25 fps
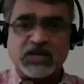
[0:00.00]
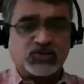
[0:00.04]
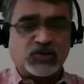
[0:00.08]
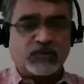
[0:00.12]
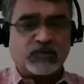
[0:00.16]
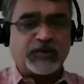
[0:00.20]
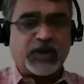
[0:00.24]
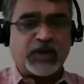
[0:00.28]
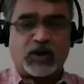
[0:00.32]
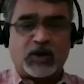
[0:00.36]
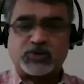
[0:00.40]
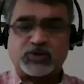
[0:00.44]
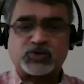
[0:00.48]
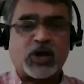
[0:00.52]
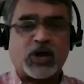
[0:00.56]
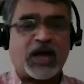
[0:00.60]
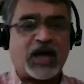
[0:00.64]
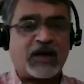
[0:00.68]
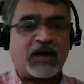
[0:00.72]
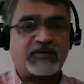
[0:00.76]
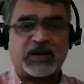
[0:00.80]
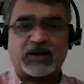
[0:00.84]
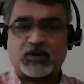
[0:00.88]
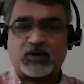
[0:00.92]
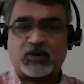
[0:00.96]
so we also
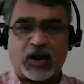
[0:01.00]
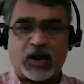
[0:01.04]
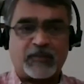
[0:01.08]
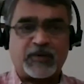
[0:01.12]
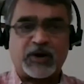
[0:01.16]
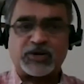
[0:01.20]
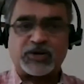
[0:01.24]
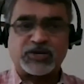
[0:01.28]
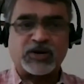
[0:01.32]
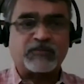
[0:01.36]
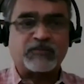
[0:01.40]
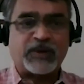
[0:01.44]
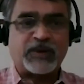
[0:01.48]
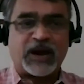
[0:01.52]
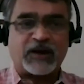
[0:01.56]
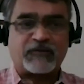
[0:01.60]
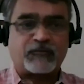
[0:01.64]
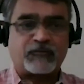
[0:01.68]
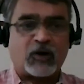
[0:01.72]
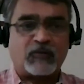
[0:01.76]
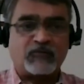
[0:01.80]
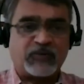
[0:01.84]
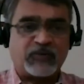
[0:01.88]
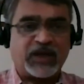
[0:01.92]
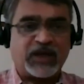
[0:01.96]
have a collaboration
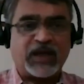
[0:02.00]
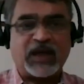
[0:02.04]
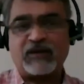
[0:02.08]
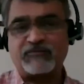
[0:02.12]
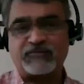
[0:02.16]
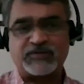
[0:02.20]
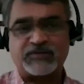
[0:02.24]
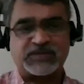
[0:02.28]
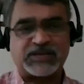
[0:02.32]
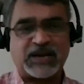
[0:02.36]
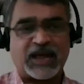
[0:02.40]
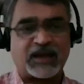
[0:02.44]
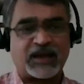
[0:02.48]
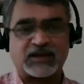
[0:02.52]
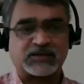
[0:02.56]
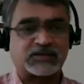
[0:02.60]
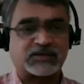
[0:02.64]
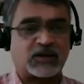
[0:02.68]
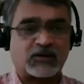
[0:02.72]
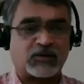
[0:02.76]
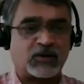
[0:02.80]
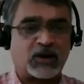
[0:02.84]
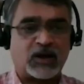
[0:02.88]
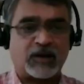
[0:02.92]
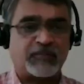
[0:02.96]
platform. We have Slack as
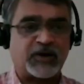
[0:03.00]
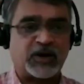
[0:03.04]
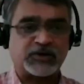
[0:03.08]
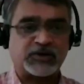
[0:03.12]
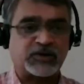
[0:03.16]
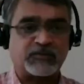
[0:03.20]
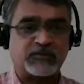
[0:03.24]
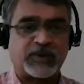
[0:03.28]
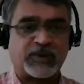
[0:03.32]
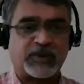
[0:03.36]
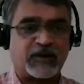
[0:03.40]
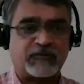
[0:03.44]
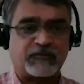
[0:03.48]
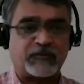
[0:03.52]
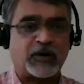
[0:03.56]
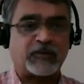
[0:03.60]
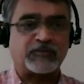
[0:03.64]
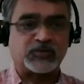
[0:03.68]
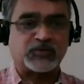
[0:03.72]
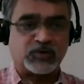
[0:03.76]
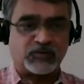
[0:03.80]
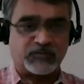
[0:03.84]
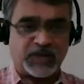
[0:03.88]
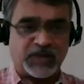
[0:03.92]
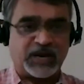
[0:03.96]
our collaboration platform.
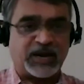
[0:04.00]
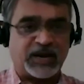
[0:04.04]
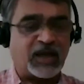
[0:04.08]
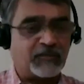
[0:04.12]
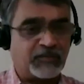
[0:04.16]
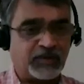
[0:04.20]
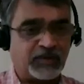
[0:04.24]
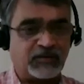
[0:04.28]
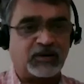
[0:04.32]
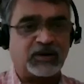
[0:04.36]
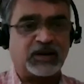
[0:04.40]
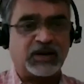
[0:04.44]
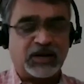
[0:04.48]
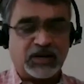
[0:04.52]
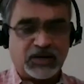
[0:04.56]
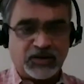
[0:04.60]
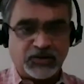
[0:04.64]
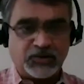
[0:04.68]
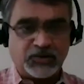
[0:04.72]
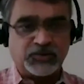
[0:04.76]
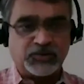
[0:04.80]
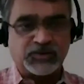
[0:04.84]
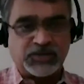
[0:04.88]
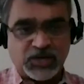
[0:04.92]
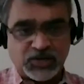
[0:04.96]
So we enable
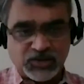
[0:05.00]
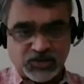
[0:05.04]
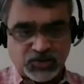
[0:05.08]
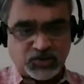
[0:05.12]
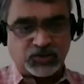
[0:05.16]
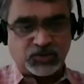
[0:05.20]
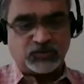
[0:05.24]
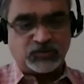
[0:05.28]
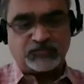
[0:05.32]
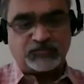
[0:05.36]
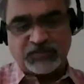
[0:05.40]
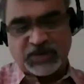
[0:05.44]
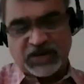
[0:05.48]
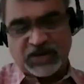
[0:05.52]
users to